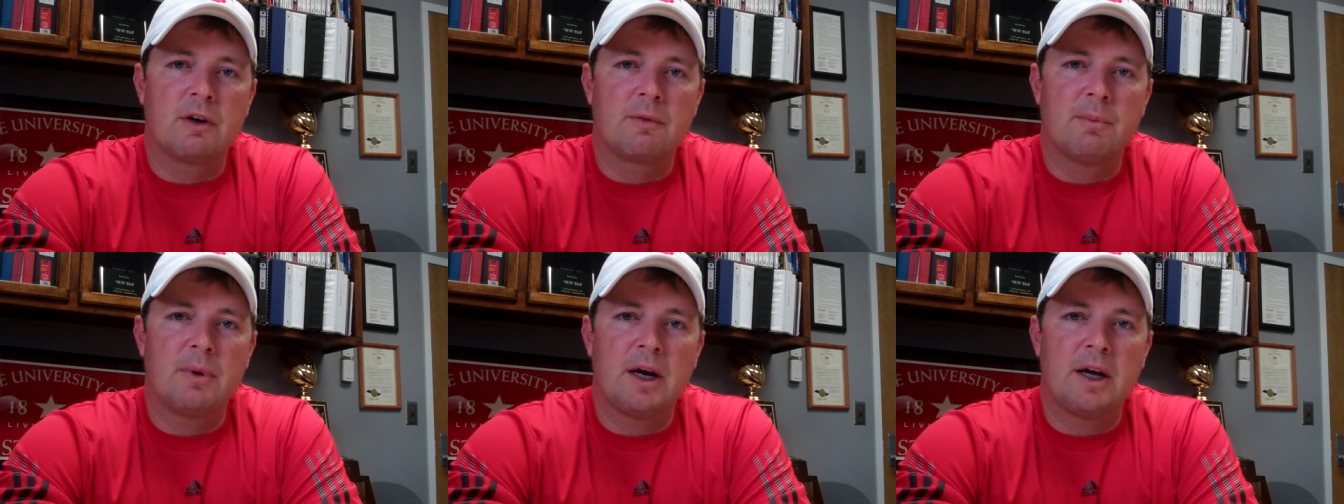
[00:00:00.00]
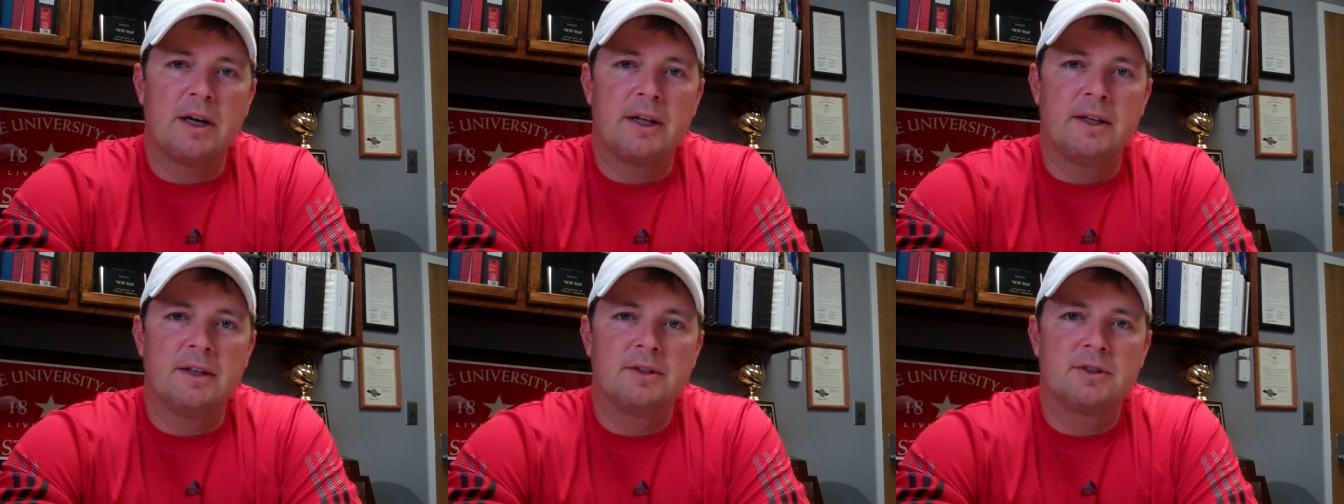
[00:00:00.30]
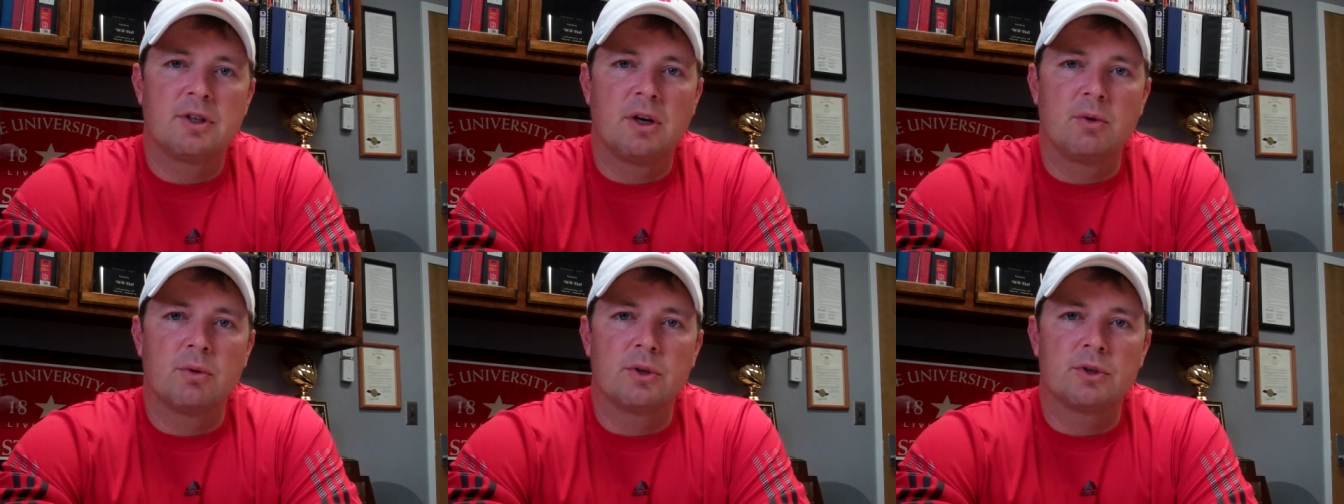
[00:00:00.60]
everybody
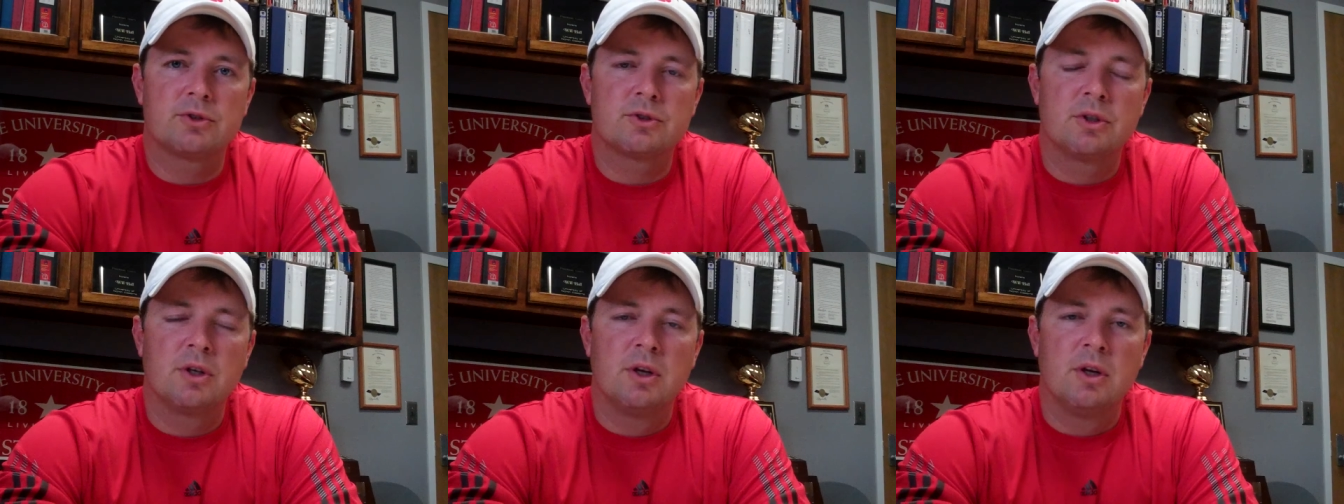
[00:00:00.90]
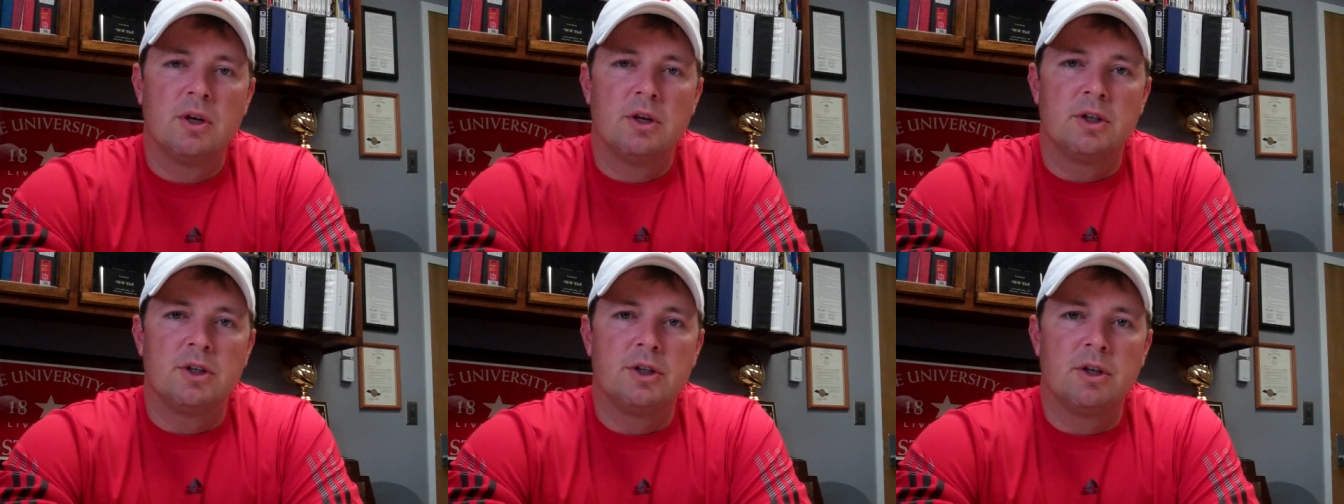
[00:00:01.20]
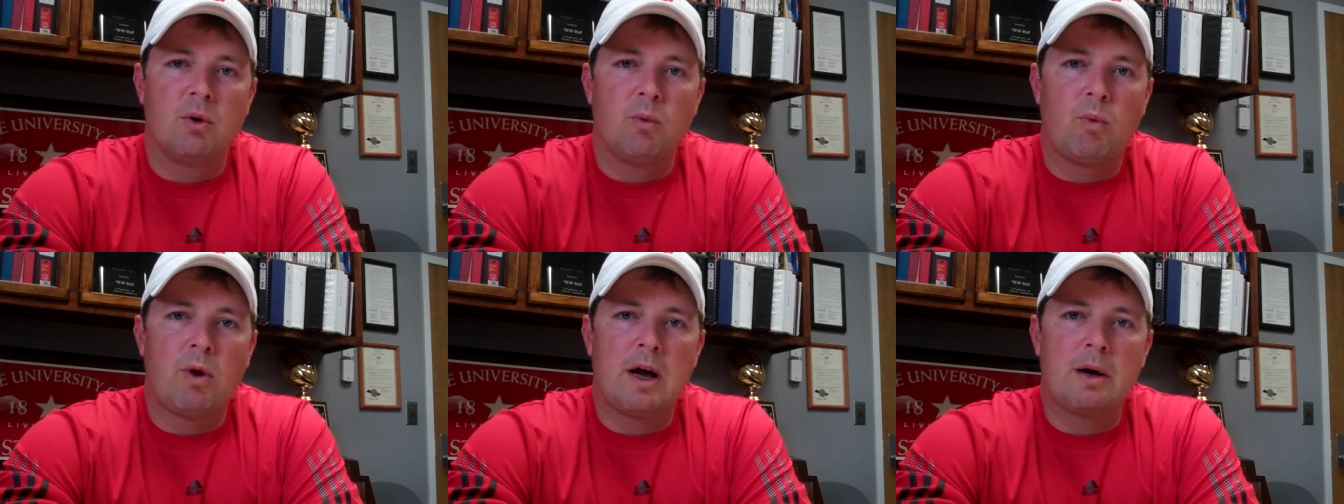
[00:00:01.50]
told us,
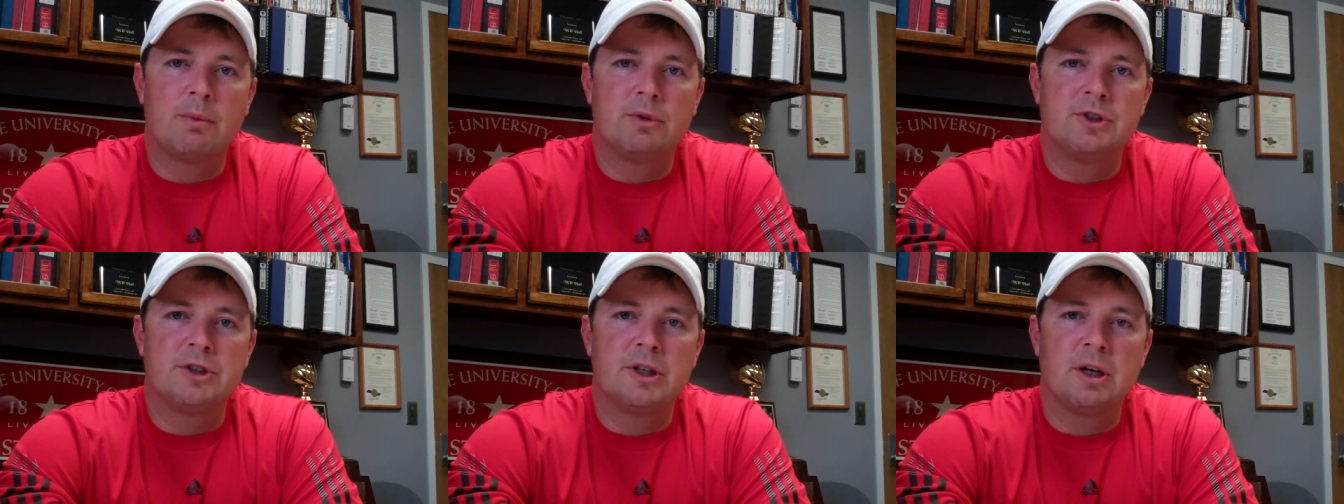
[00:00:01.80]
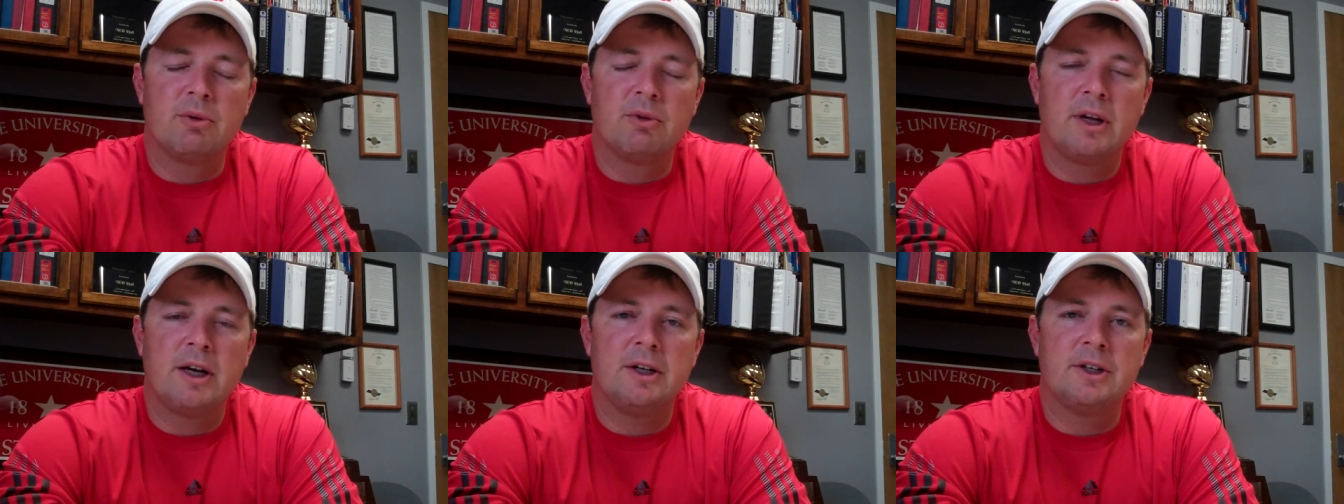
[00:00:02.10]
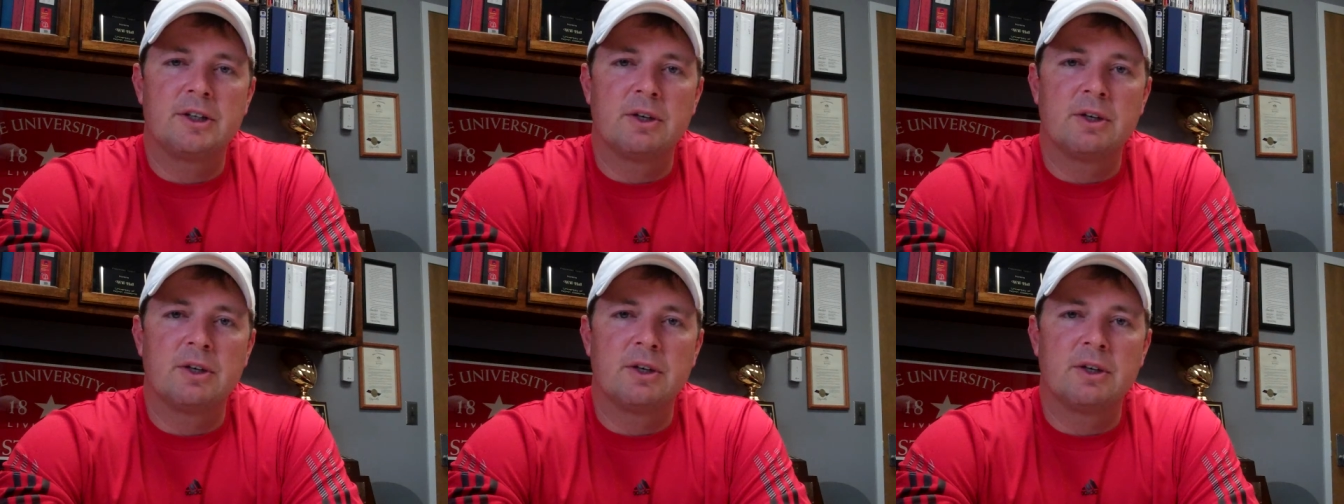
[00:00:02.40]
you know, why would you go there?